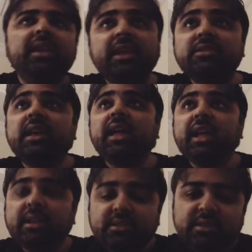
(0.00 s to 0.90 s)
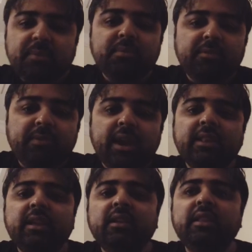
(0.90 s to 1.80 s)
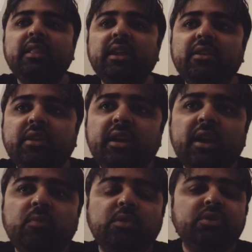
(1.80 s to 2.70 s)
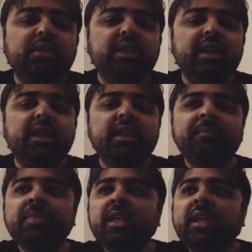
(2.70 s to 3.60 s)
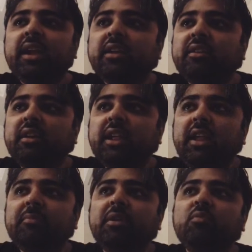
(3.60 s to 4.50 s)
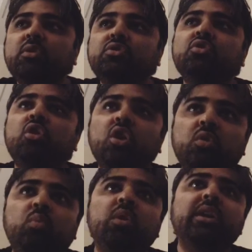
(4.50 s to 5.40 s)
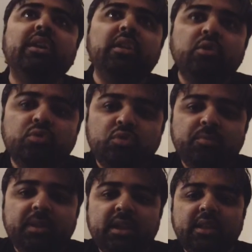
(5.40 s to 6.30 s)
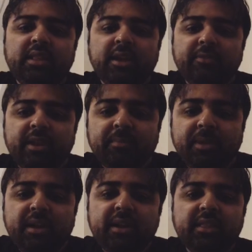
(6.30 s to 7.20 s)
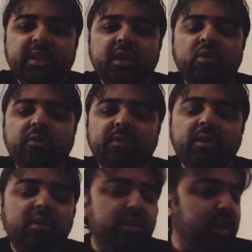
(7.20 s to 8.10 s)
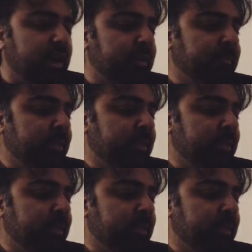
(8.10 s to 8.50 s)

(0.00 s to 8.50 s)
Yes, I accept the fact that the internet wasn't there, entertainment was not what it used to be, the availability thereof and all that.